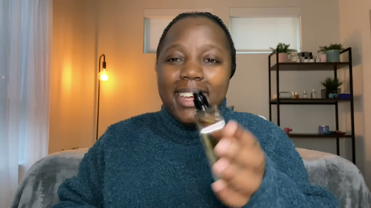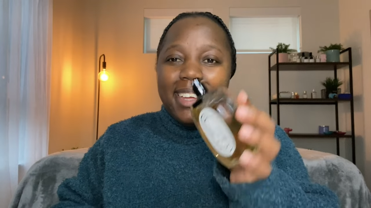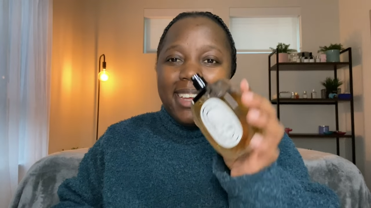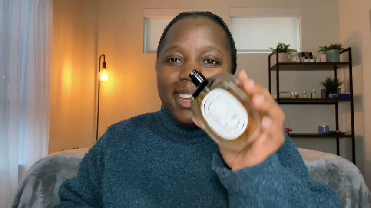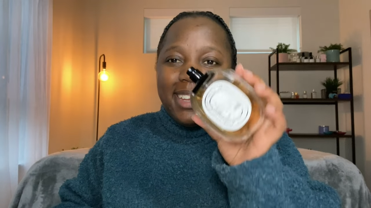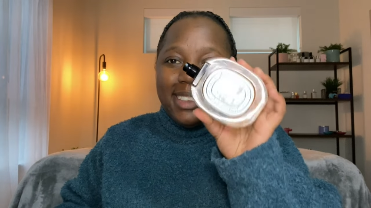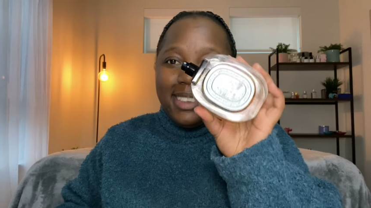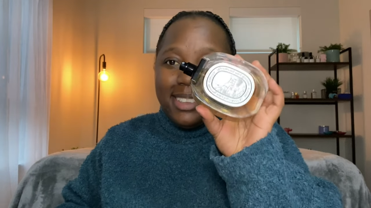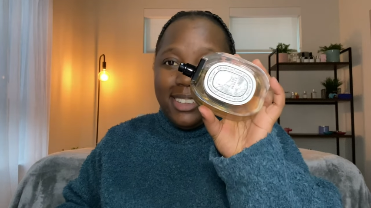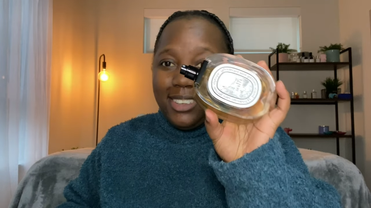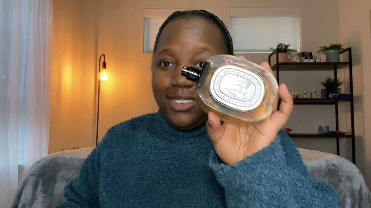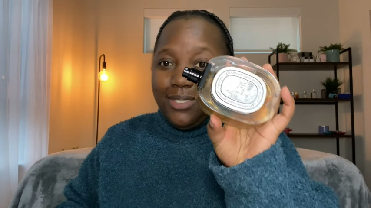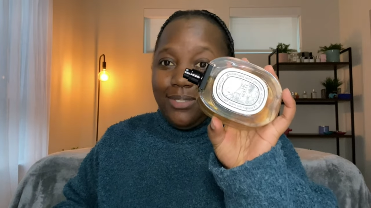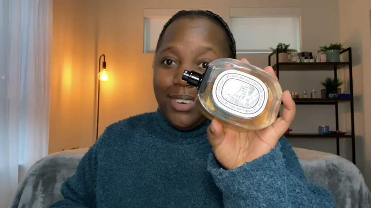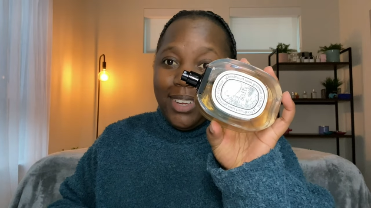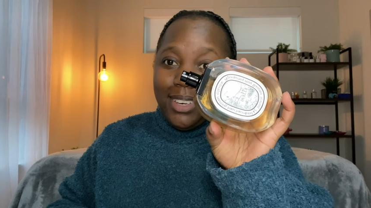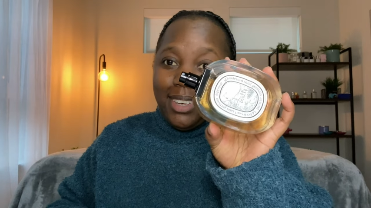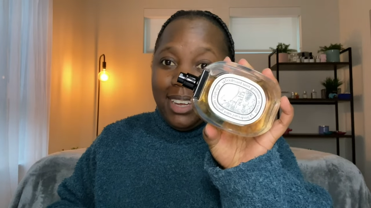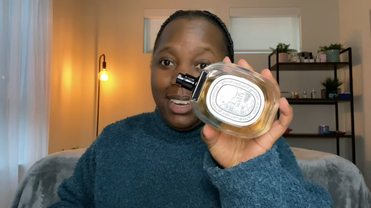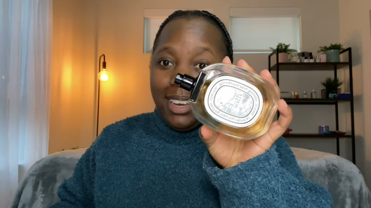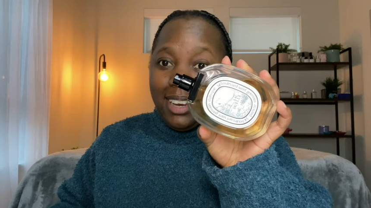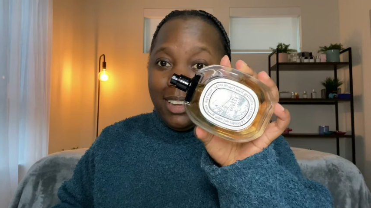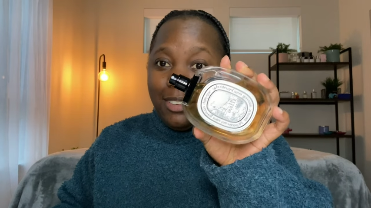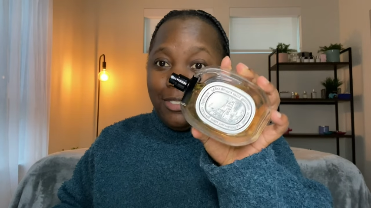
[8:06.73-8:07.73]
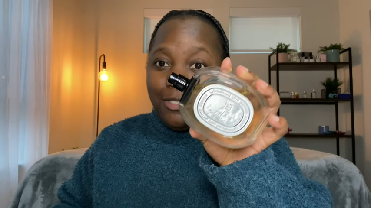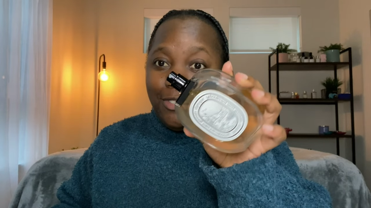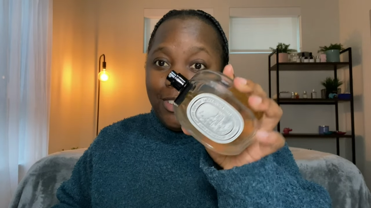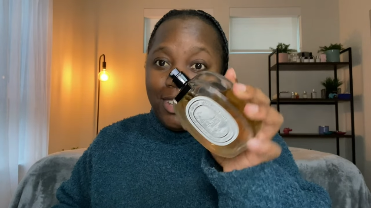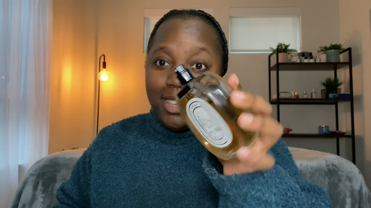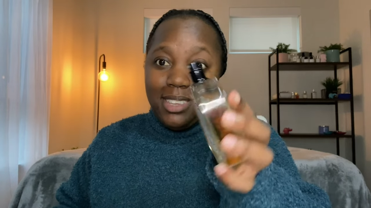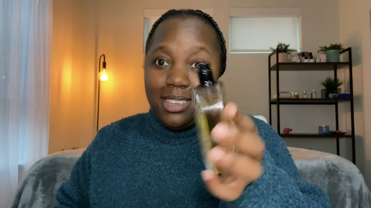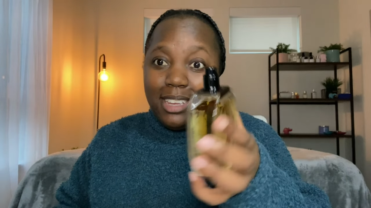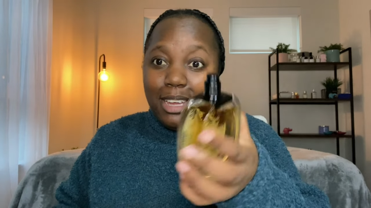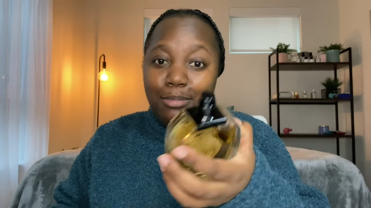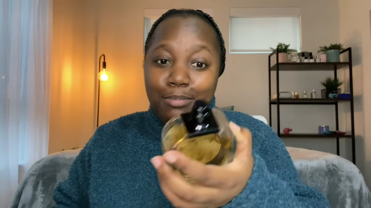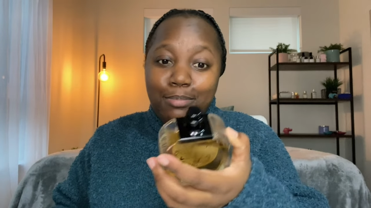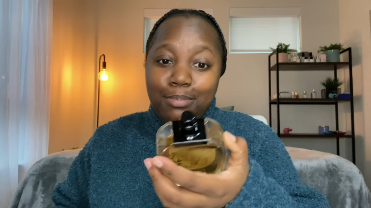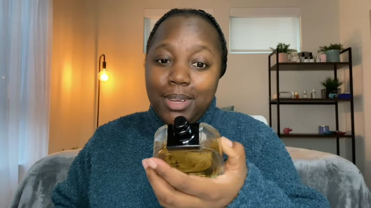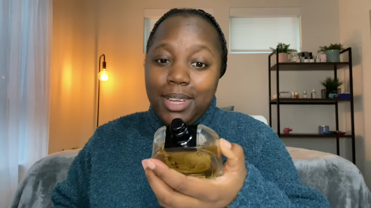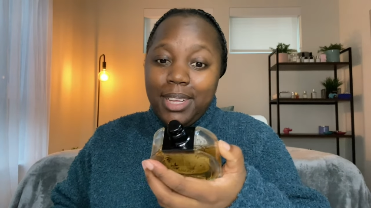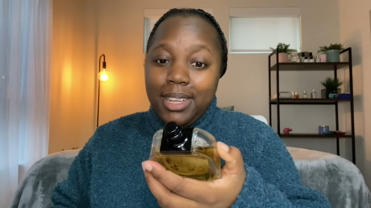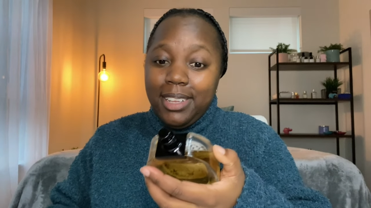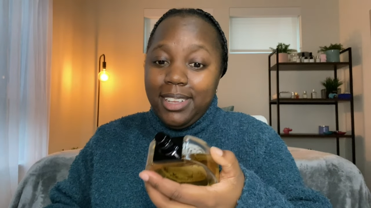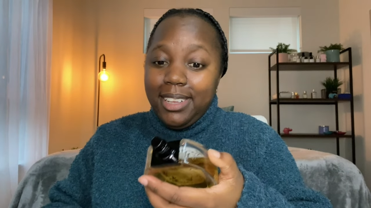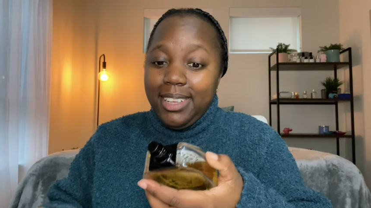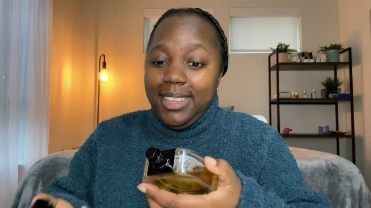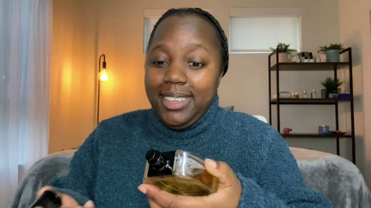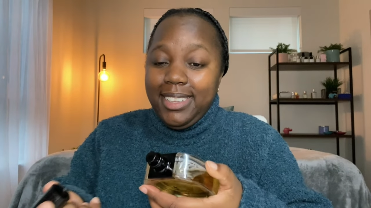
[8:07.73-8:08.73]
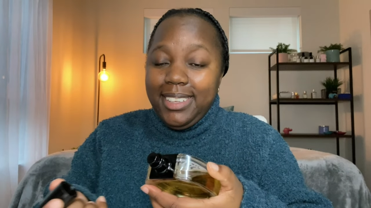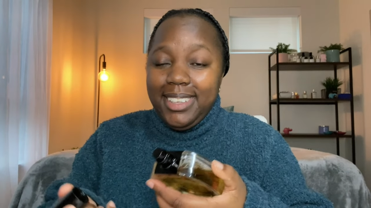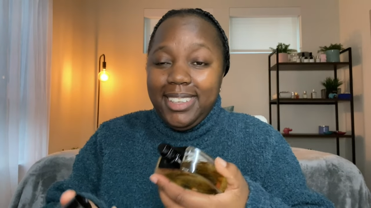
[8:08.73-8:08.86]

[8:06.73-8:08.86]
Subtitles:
And this vanilla fits that bill.